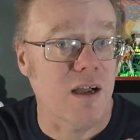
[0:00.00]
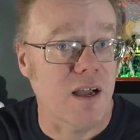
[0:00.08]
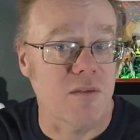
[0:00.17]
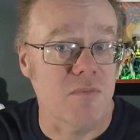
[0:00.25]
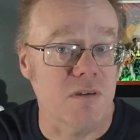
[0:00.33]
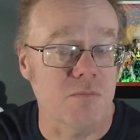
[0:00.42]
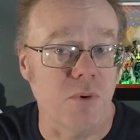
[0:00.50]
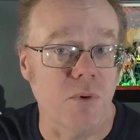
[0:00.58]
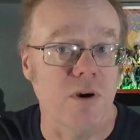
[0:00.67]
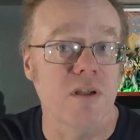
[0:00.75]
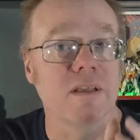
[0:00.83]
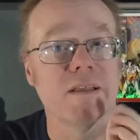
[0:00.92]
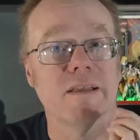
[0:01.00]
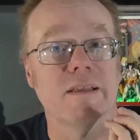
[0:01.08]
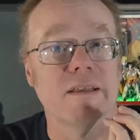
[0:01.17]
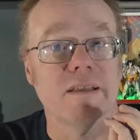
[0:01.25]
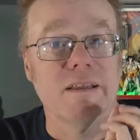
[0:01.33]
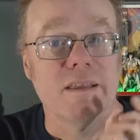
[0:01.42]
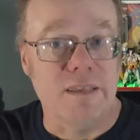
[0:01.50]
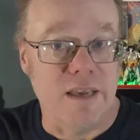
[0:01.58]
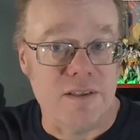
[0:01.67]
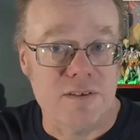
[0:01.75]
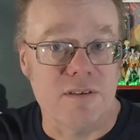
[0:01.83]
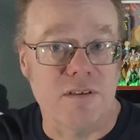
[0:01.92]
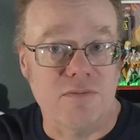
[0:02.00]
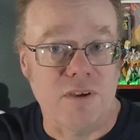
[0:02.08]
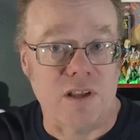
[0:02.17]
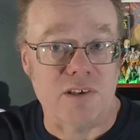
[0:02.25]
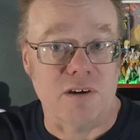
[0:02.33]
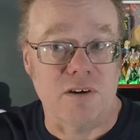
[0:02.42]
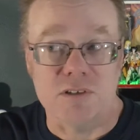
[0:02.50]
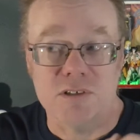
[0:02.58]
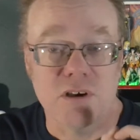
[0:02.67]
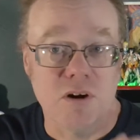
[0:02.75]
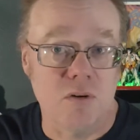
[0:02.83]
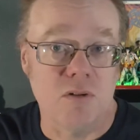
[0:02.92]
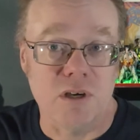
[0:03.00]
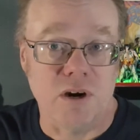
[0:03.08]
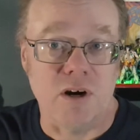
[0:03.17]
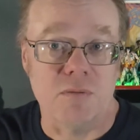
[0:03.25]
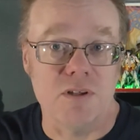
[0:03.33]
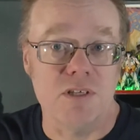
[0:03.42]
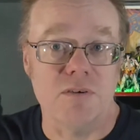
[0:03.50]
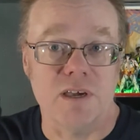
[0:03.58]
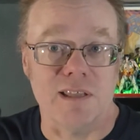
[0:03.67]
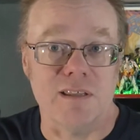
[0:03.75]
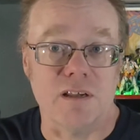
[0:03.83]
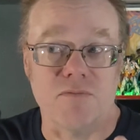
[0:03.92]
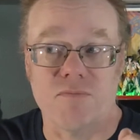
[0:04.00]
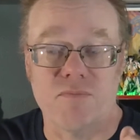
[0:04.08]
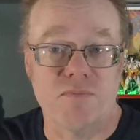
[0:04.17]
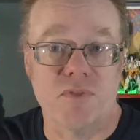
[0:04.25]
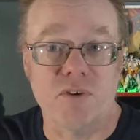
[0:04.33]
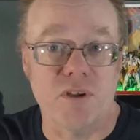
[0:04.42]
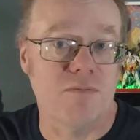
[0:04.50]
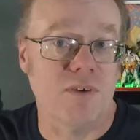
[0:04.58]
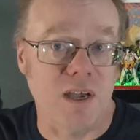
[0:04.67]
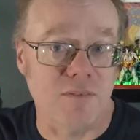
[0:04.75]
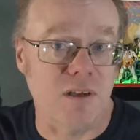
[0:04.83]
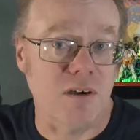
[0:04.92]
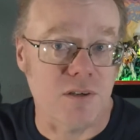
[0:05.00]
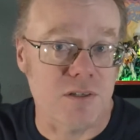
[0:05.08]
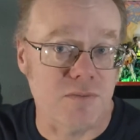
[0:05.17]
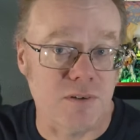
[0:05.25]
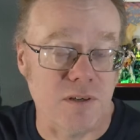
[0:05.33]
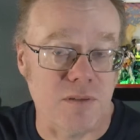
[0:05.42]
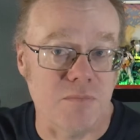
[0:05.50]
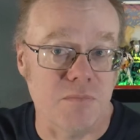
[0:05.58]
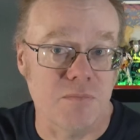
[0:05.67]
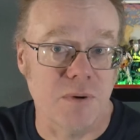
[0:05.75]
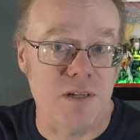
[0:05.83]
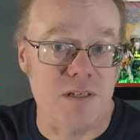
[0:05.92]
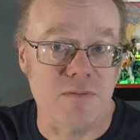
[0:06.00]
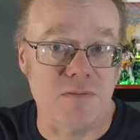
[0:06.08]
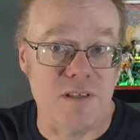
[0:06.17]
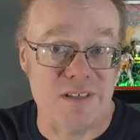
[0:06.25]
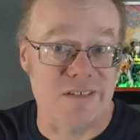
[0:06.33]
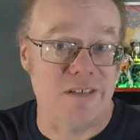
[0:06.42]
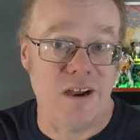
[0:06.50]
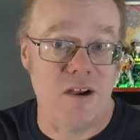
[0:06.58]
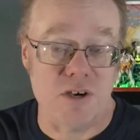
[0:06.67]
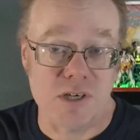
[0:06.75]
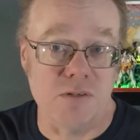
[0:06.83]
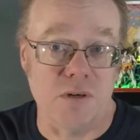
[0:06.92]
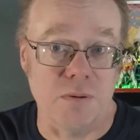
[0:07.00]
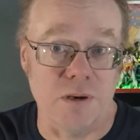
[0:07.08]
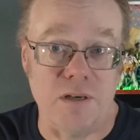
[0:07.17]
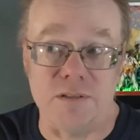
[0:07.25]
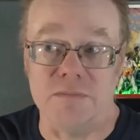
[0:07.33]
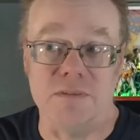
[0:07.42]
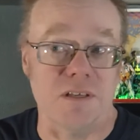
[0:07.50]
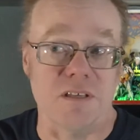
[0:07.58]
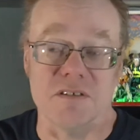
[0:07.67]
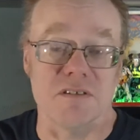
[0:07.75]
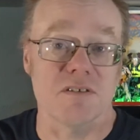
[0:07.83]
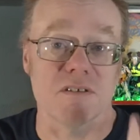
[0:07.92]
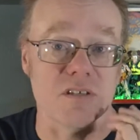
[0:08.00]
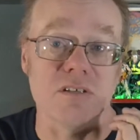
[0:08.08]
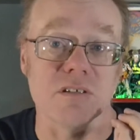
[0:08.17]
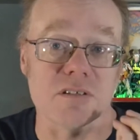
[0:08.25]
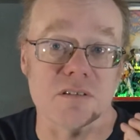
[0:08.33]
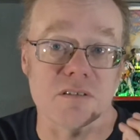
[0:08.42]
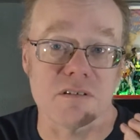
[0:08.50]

I'm on board. Yes, the effects are total garbage. You had like $35 for a budget for this entire show, apparently, because this is just,